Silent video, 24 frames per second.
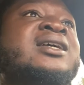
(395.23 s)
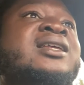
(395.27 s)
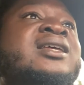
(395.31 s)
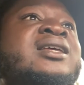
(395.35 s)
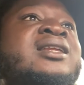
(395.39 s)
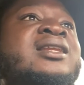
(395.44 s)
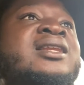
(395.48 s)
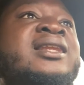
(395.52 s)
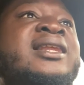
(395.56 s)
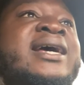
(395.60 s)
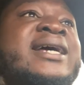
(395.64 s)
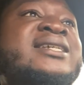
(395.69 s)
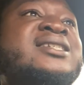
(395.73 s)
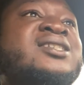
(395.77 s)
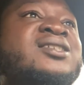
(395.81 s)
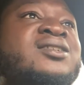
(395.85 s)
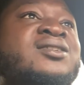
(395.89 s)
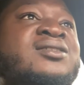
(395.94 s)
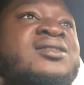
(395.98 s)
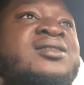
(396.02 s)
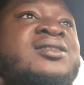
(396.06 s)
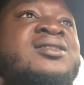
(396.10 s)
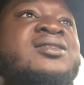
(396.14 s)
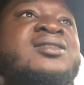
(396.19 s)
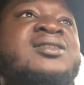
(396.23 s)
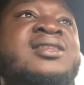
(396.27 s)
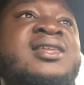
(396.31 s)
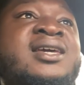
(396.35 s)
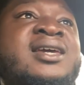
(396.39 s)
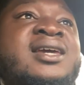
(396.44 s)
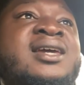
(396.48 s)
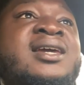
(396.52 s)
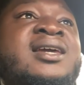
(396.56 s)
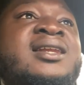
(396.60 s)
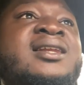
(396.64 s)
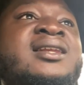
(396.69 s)
lesser
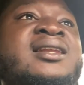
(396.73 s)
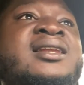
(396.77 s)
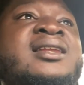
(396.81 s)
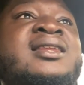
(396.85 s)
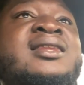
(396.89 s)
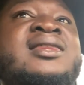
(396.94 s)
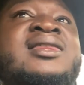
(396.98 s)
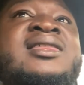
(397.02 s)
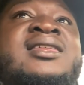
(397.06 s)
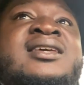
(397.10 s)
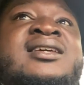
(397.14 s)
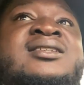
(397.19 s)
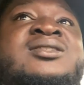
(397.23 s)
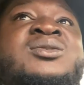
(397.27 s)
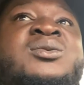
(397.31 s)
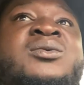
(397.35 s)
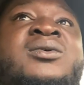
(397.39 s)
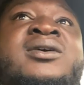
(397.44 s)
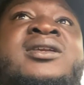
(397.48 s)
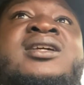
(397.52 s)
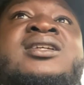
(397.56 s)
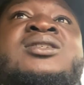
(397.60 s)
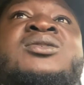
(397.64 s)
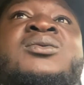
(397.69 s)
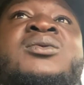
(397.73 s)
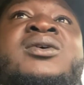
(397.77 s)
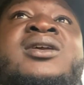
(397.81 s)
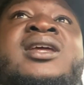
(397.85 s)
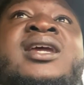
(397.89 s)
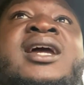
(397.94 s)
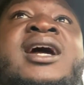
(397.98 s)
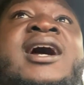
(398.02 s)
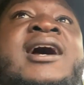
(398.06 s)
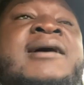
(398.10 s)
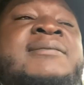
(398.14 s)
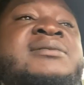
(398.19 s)
than the
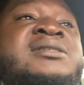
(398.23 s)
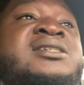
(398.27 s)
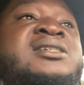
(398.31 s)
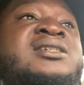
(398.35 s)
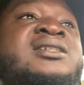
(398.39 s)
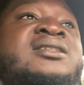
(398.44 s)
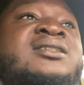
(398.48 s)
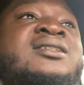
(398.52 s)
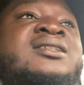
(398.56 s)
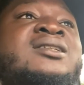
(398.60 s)
2020 option.